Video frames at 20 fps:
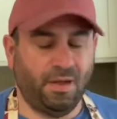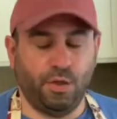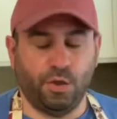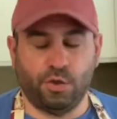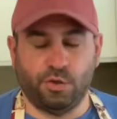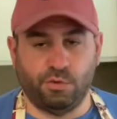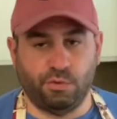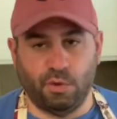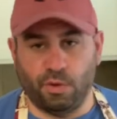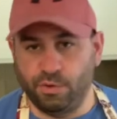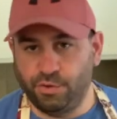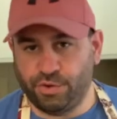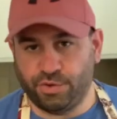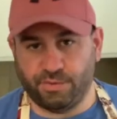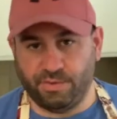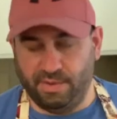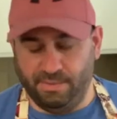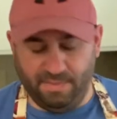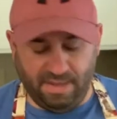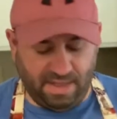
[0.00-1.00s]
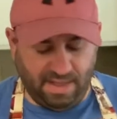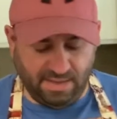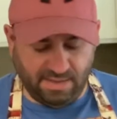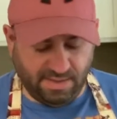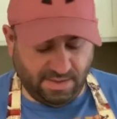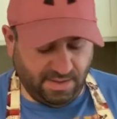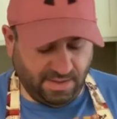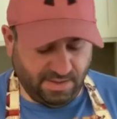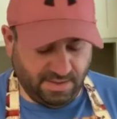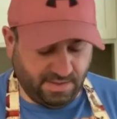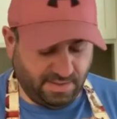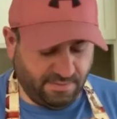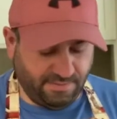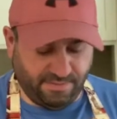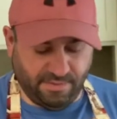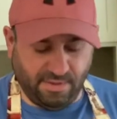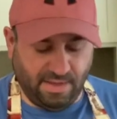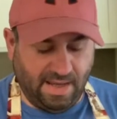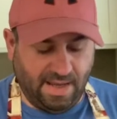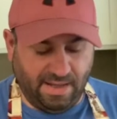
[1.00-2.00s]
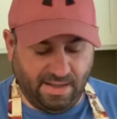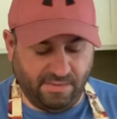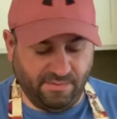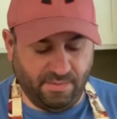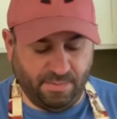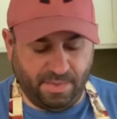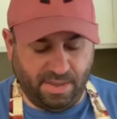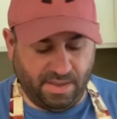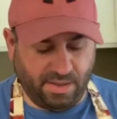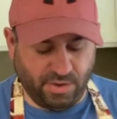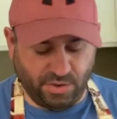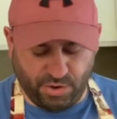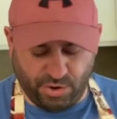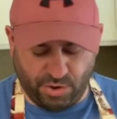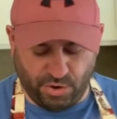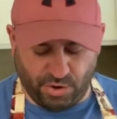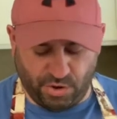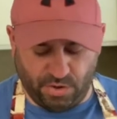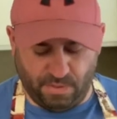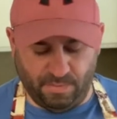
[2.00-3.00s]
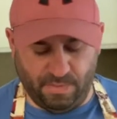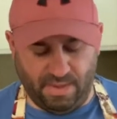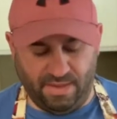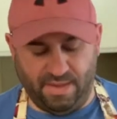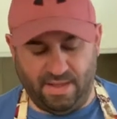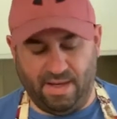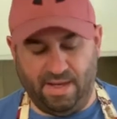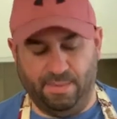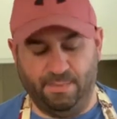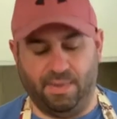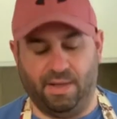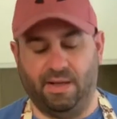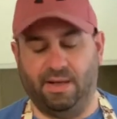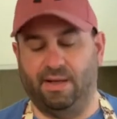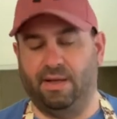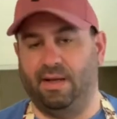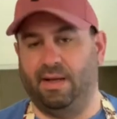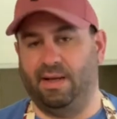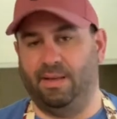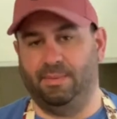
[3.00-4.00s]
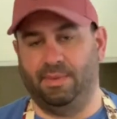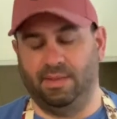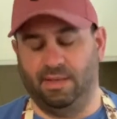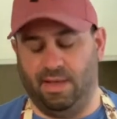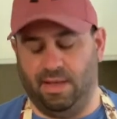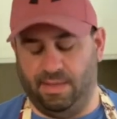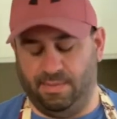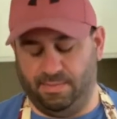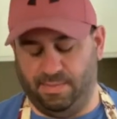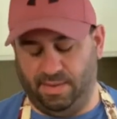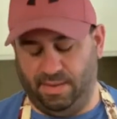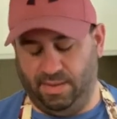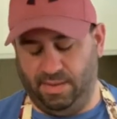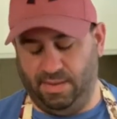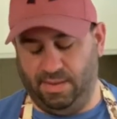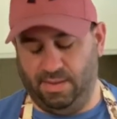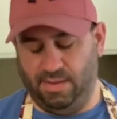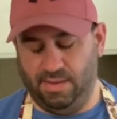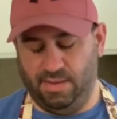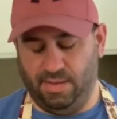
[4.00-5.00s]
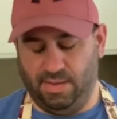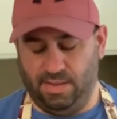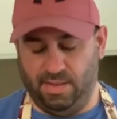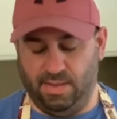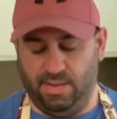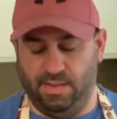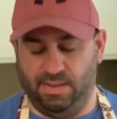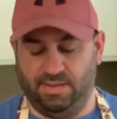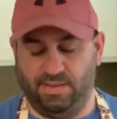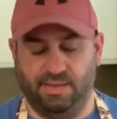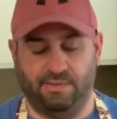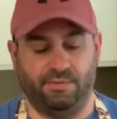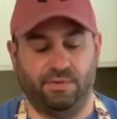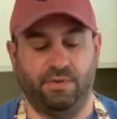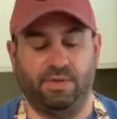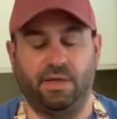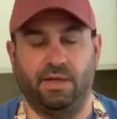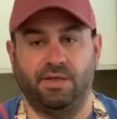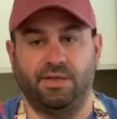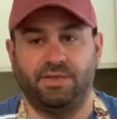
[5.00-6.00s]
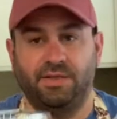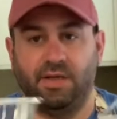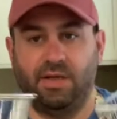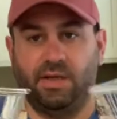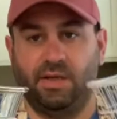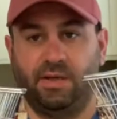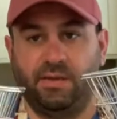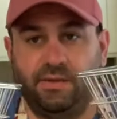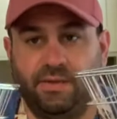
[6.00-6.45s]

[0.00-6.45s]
grocery baskets, for lack of a better term, that I bought at Hobby Lobby several years ago.